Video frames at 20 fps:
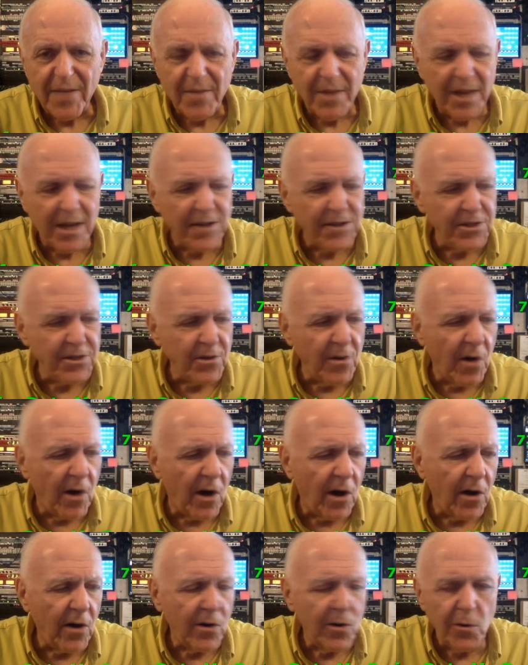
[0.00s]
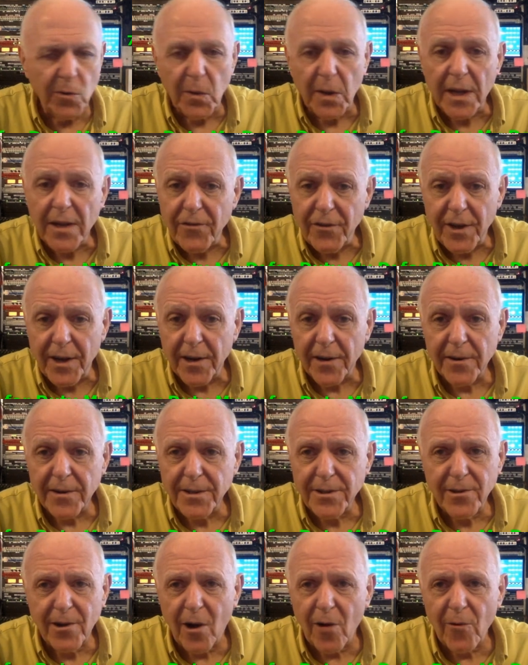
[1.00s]
because you all who live
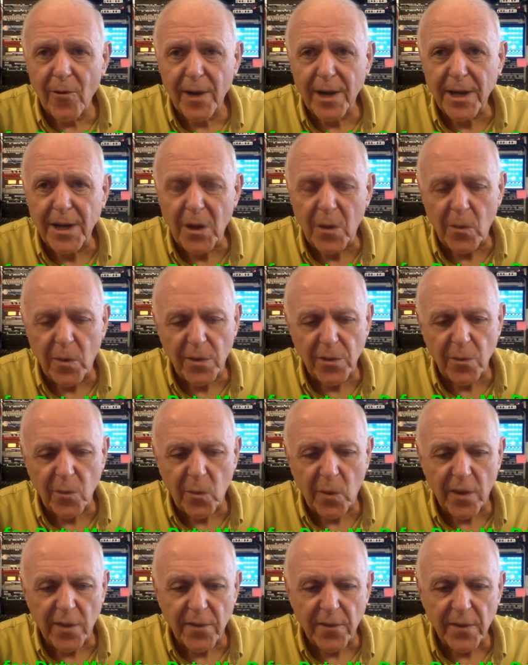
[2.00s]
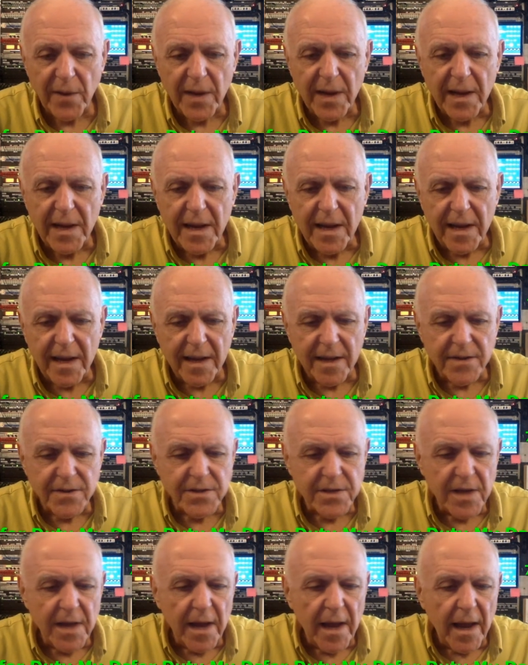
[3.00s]
here, you already know what the weather
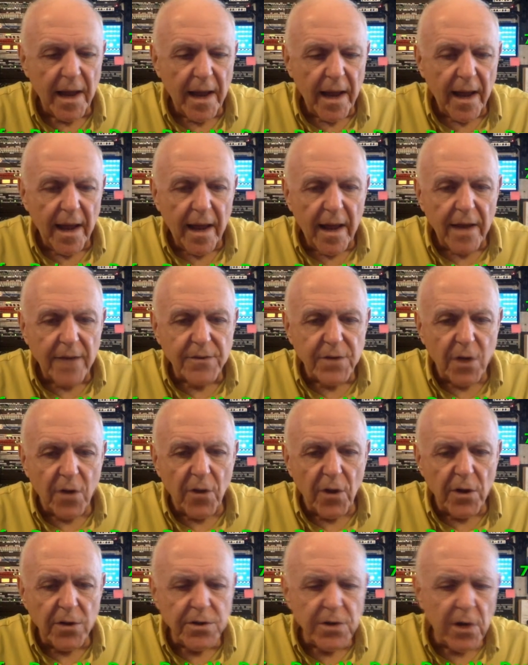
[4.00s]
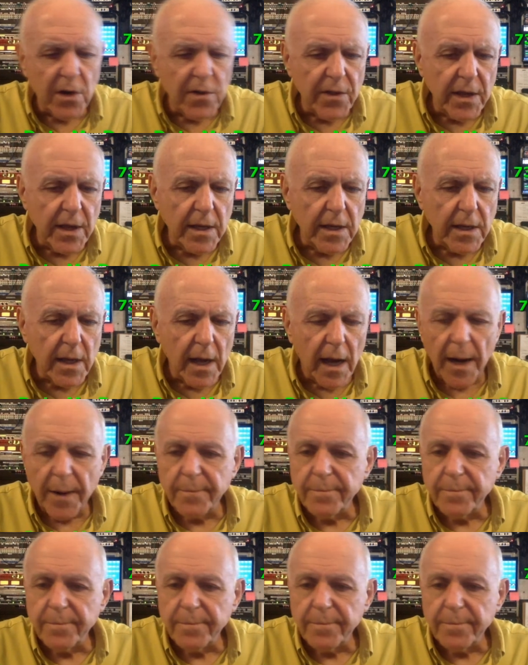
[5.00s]
is. So those are the